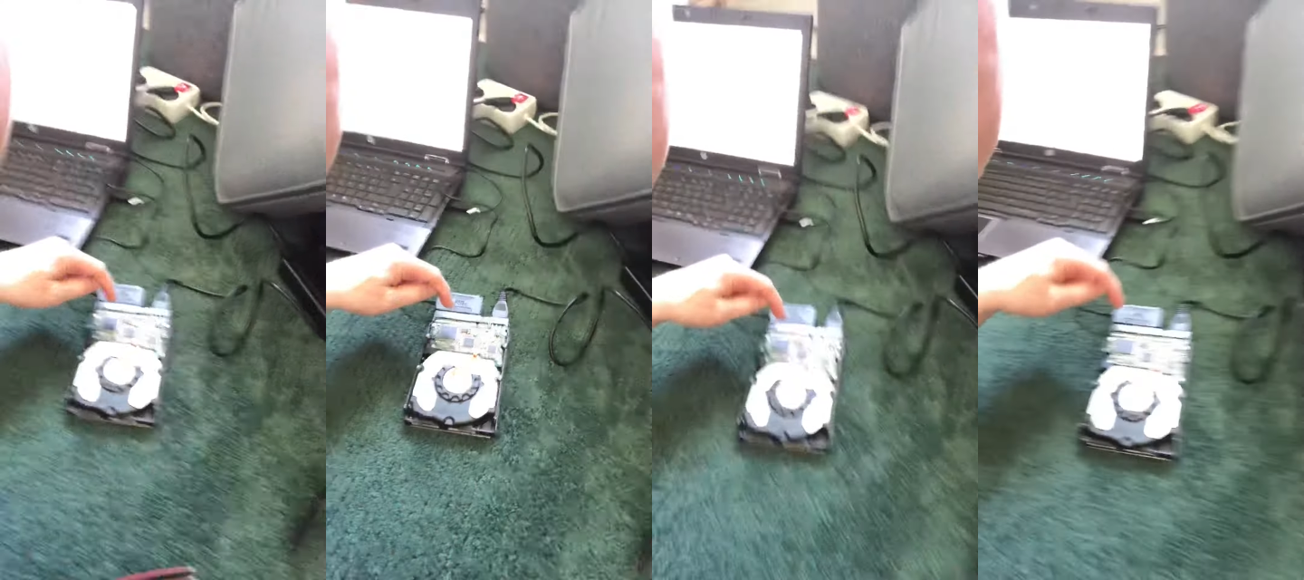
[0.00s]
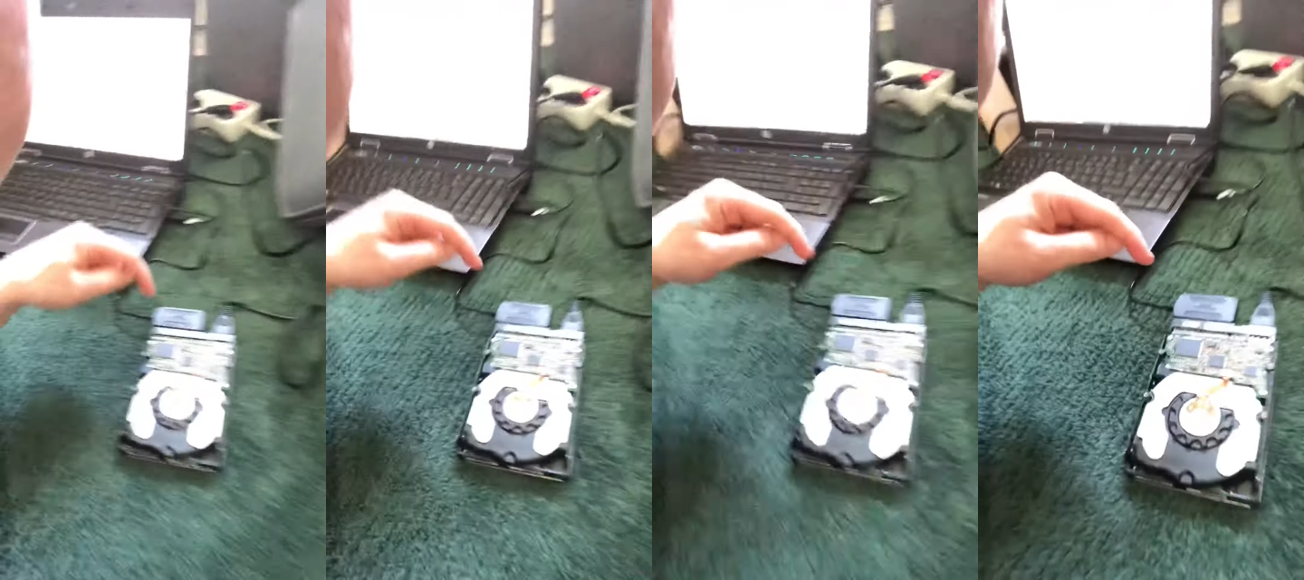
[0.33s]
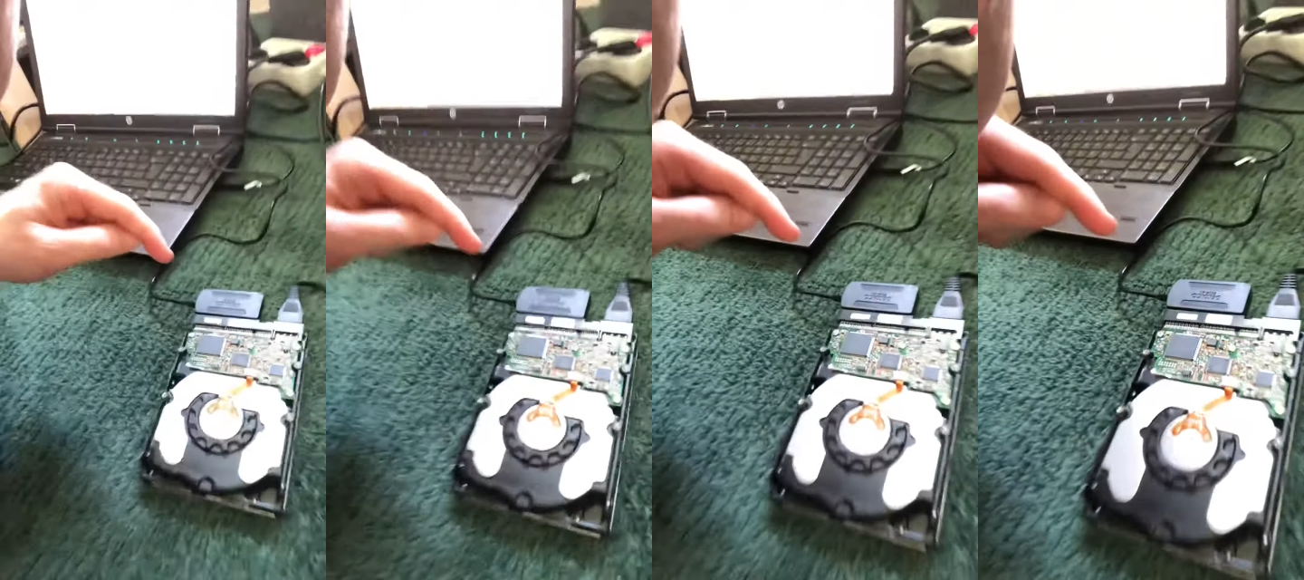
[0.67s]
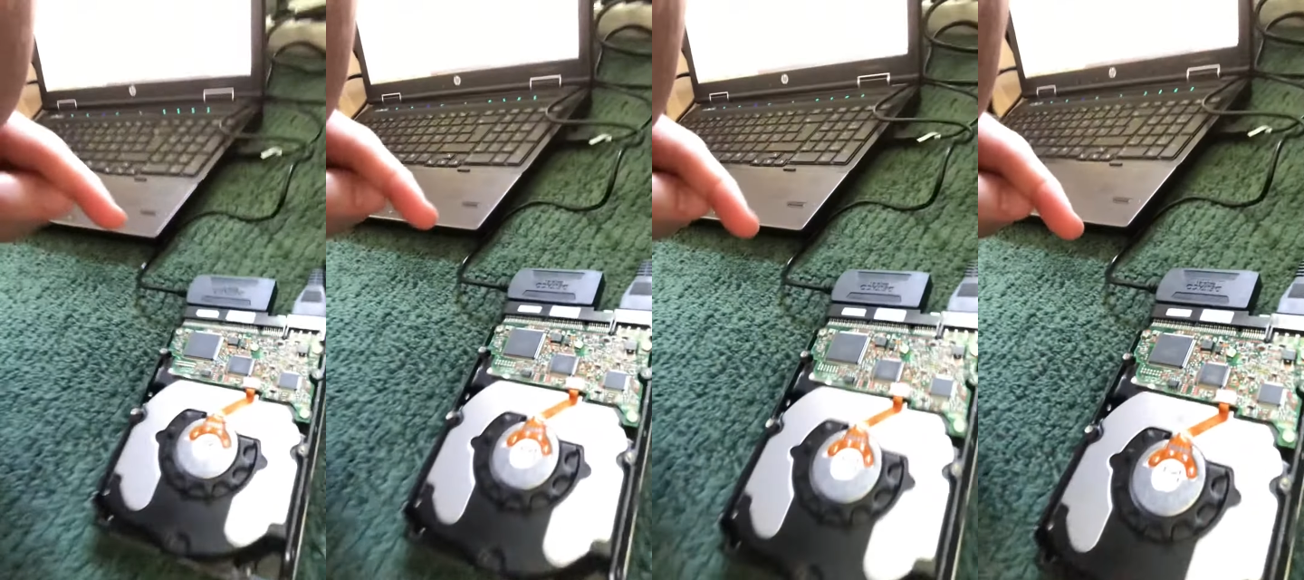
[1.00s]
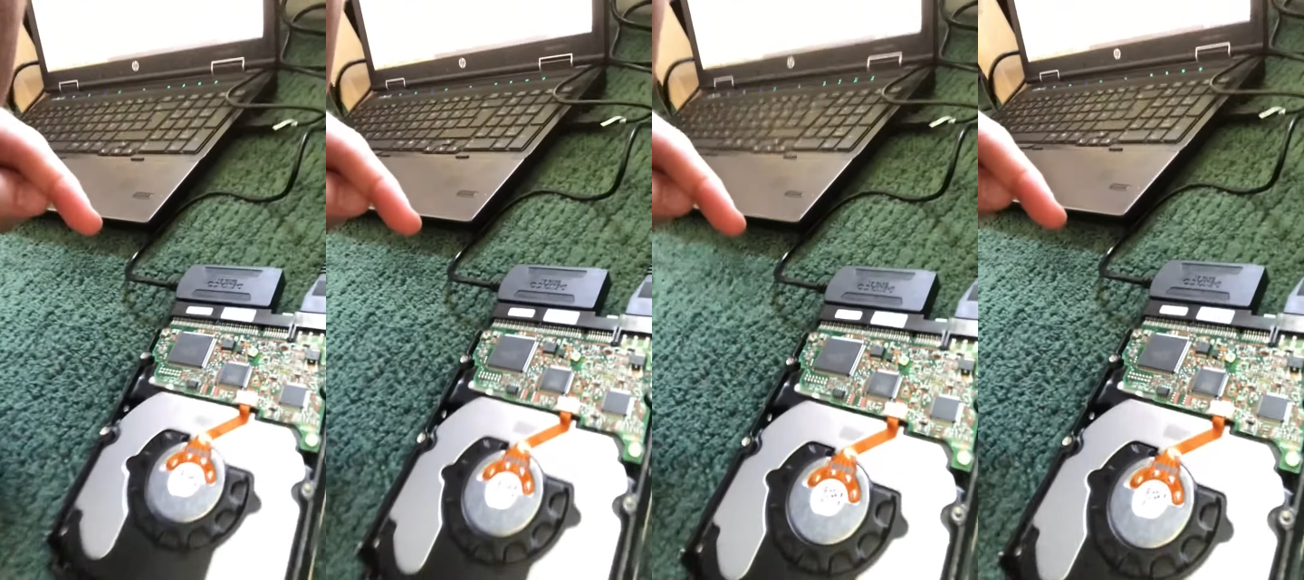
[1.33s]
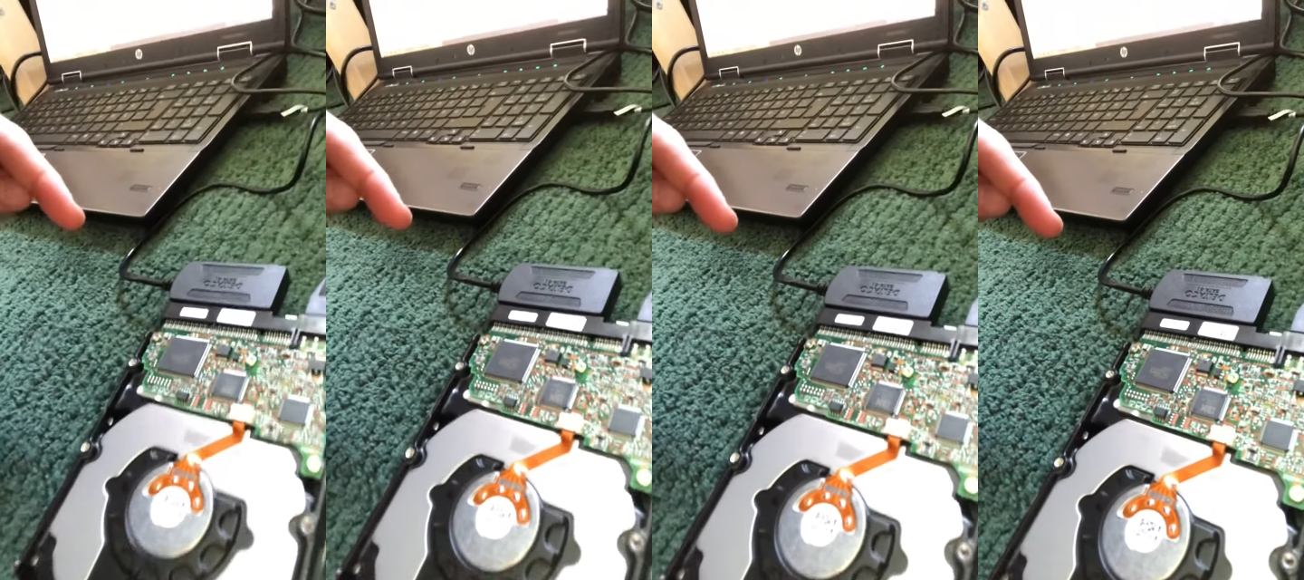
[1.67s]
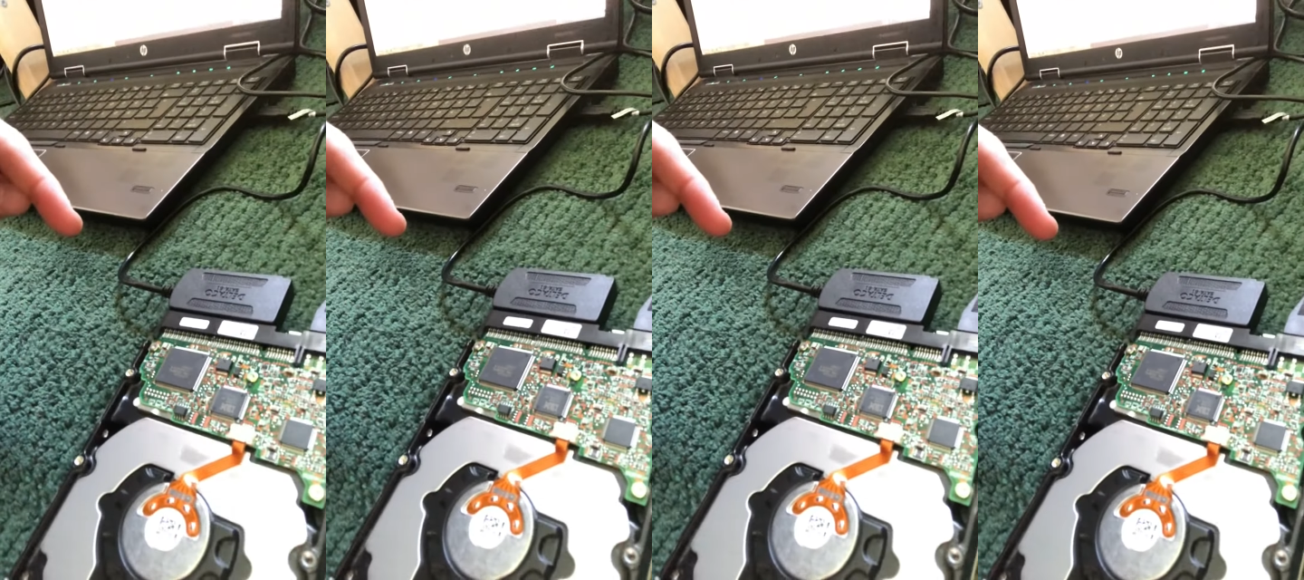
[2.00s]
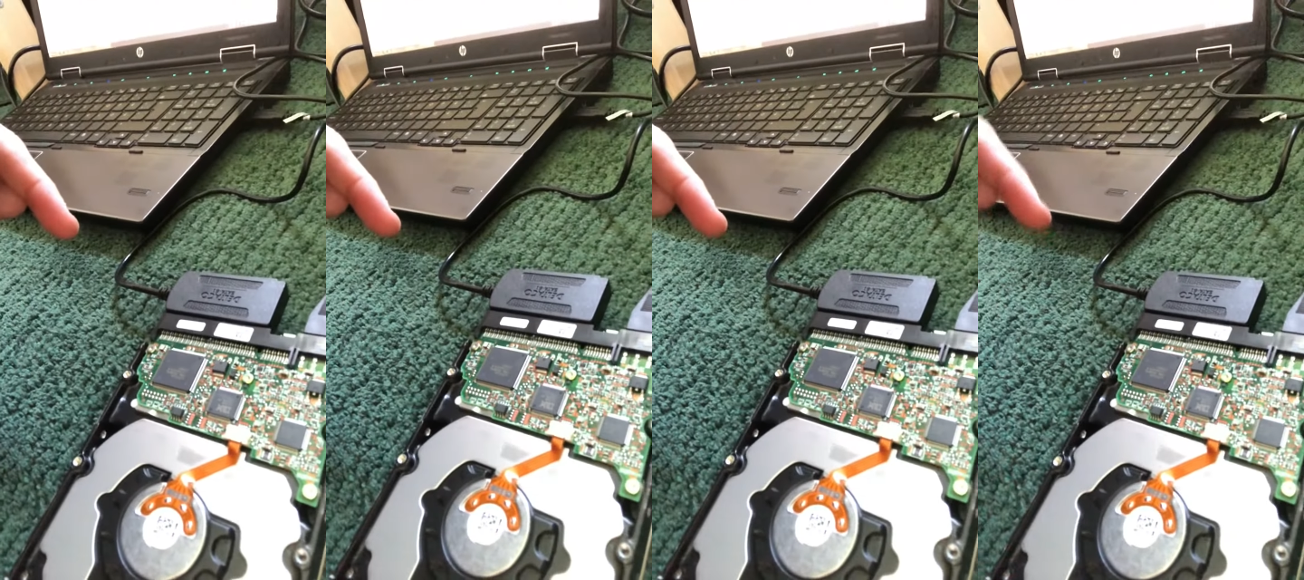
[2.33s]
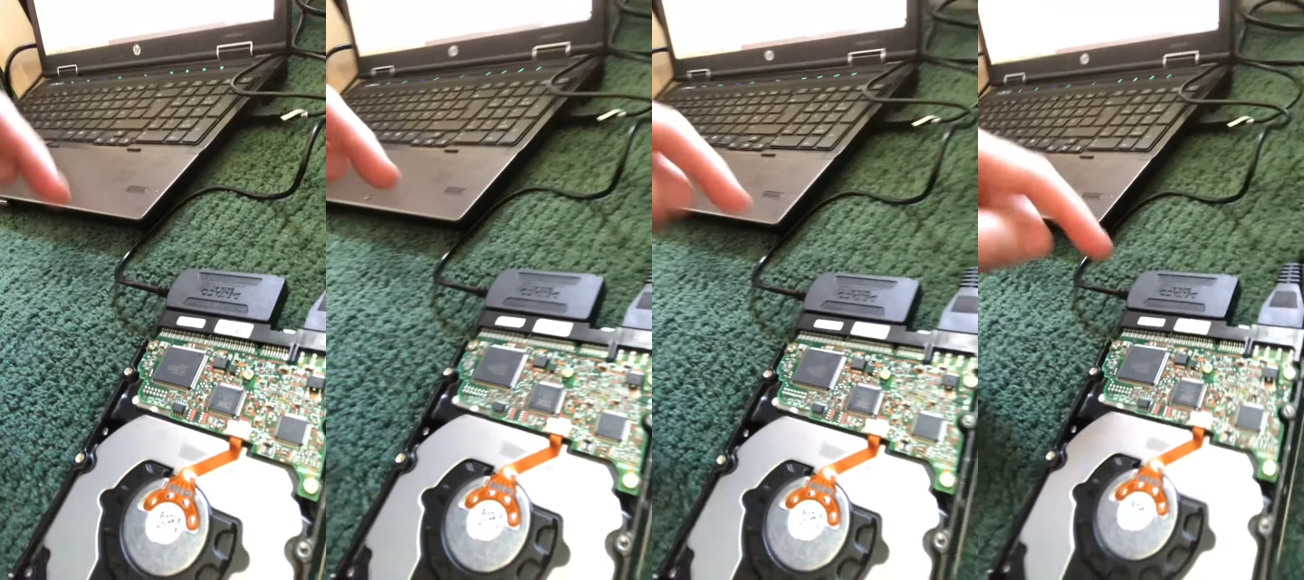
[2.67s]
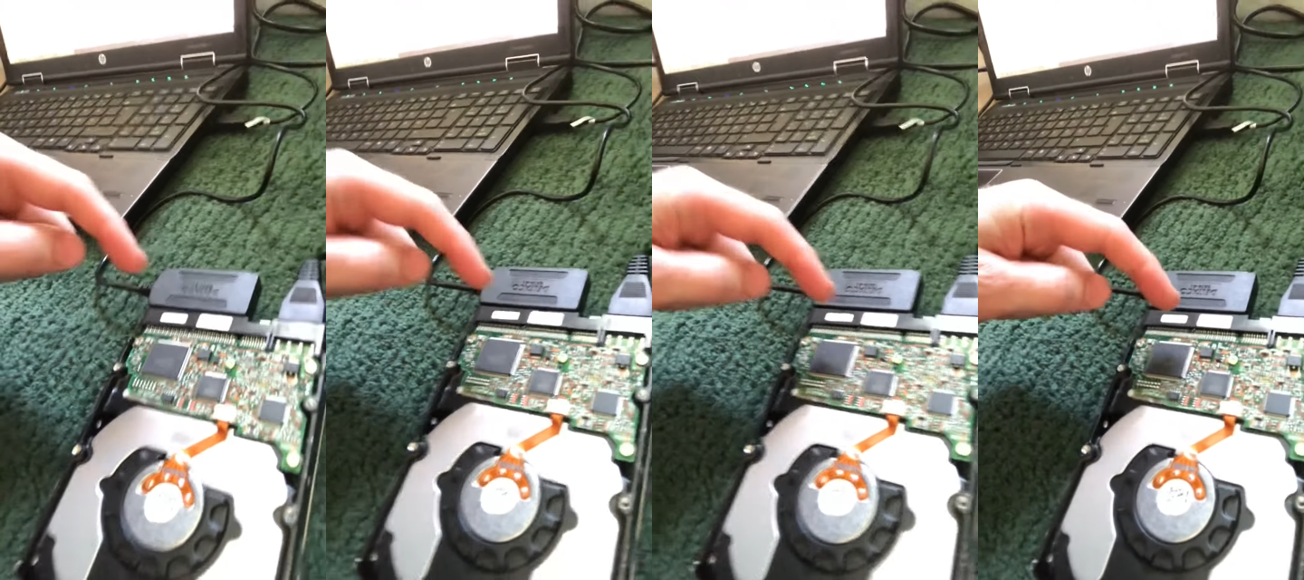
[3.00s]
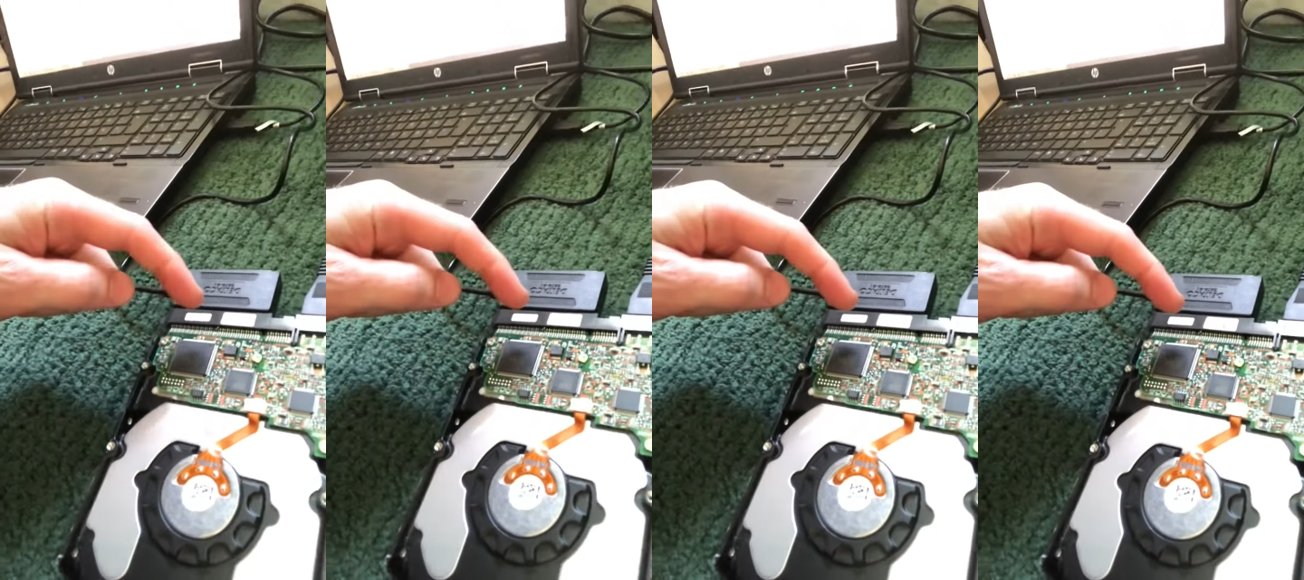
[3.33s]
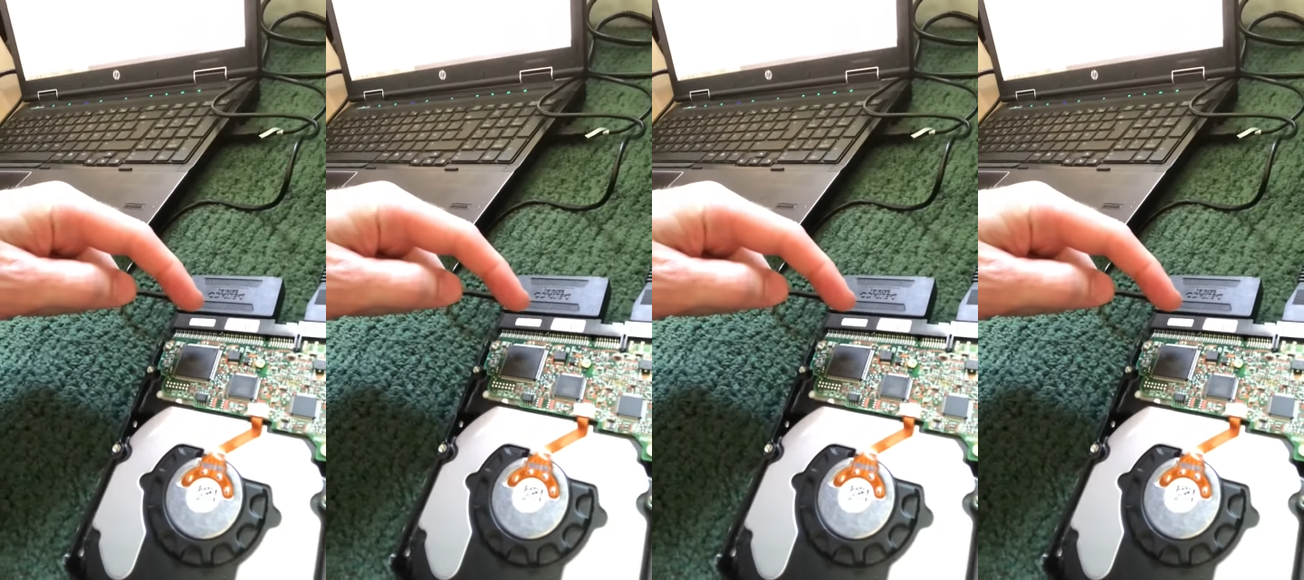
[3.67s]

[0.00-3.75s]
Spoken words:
(no speaker visible)